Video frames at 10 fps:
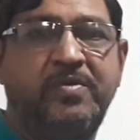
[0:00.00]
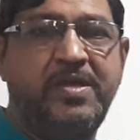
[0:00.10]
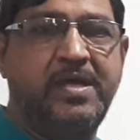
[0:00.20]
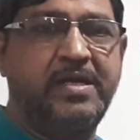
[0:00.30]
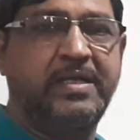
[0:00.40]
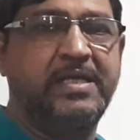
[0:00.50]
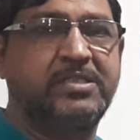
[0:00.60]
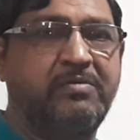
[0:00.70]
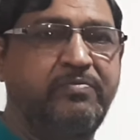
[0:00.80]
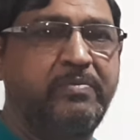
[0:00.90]
here in case
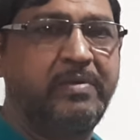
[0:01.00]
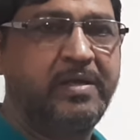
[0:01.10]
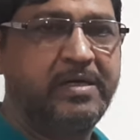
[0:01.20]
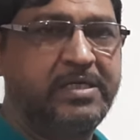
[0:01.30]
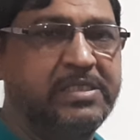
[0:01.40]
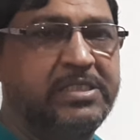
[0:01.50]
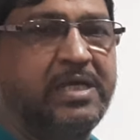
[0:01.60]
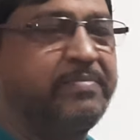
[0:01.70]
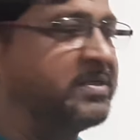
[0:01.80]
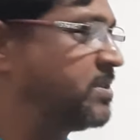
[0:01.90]
of
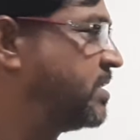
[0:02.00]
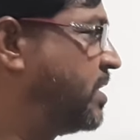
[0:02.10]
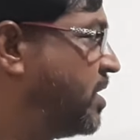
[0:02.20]
TGMS.